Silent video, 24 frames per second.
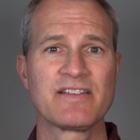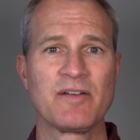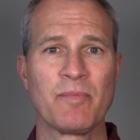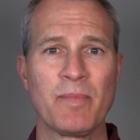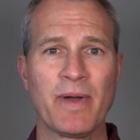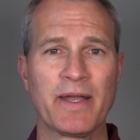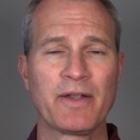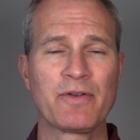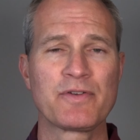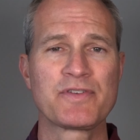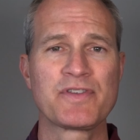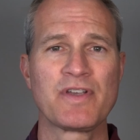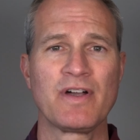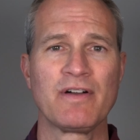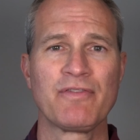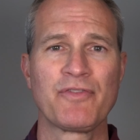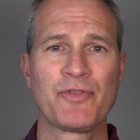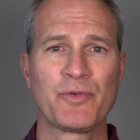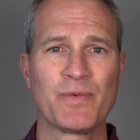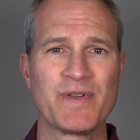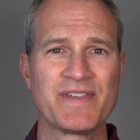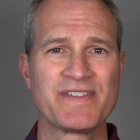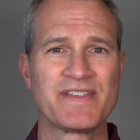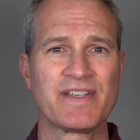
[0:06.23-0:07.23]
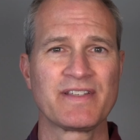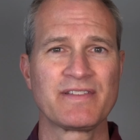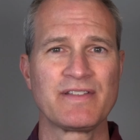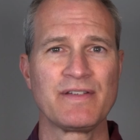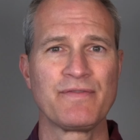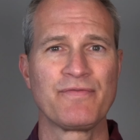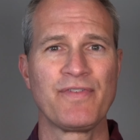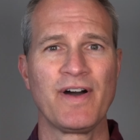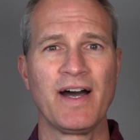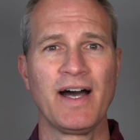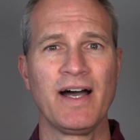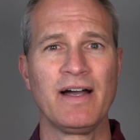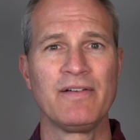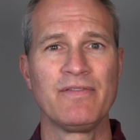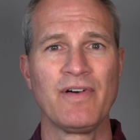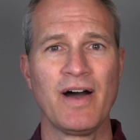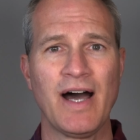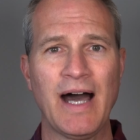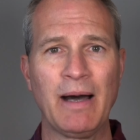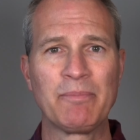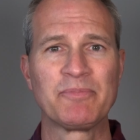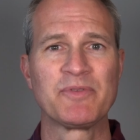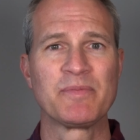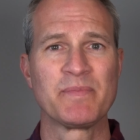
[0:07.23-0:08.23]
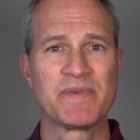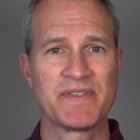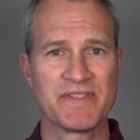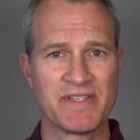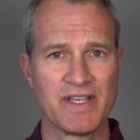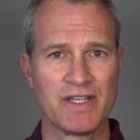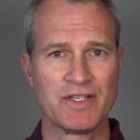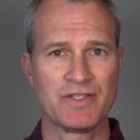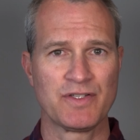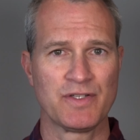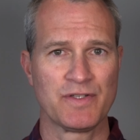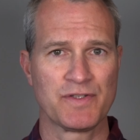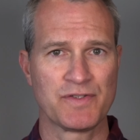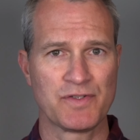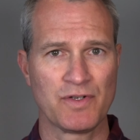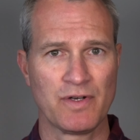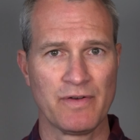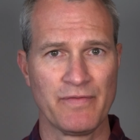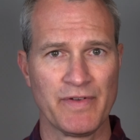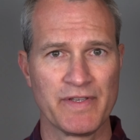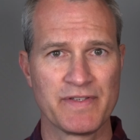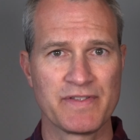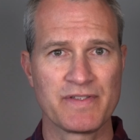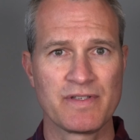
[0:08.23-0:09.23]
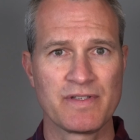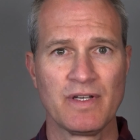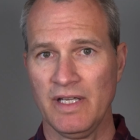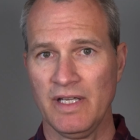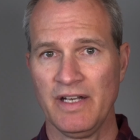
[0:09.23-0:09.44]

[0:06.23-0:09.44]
a Microsoft 365 optimization service.